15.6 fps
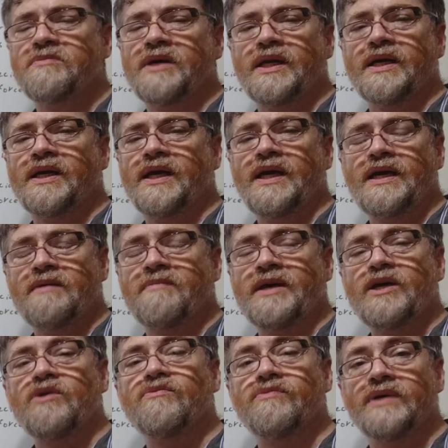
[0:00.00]
I mean, it, it, can
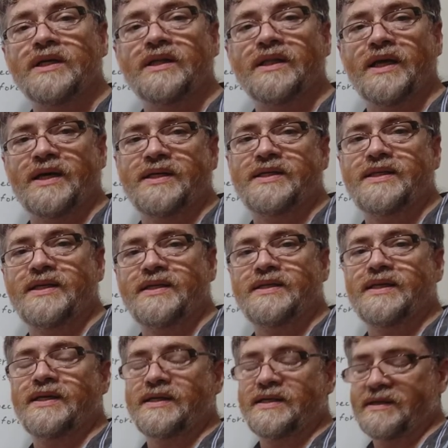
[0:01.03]
make you realize these
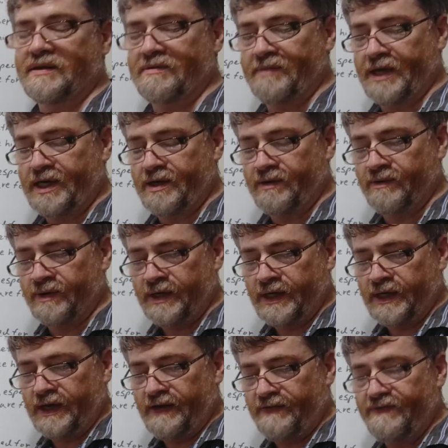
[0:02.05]
things. It can make you
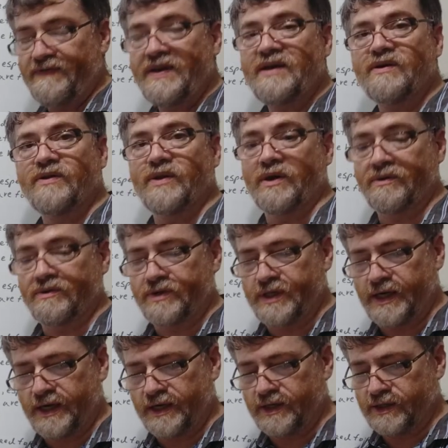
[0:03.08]
feel those
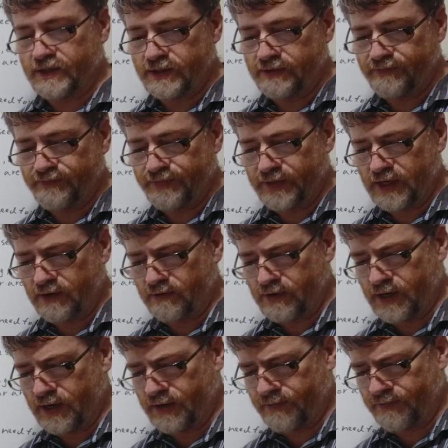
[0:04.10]
things.
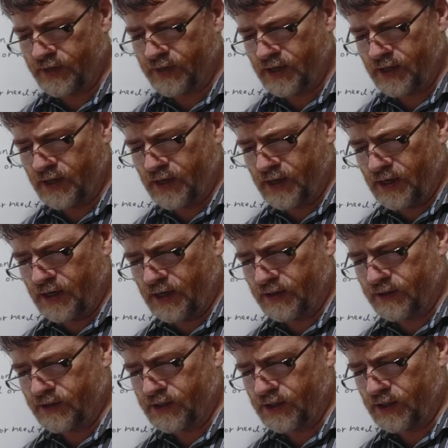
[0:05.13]
Okay.
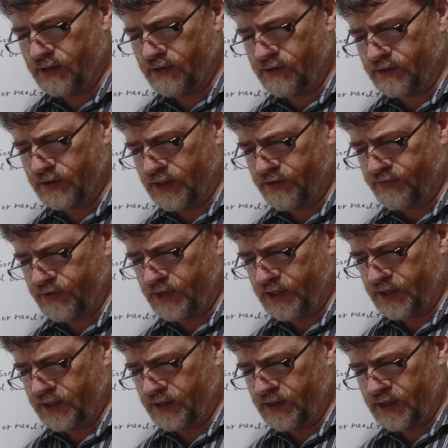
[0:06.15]
Uh, so love, all
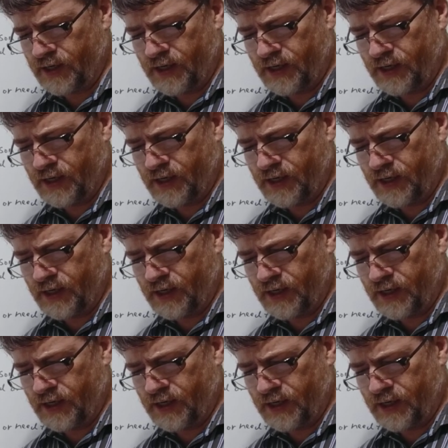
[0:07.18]
right.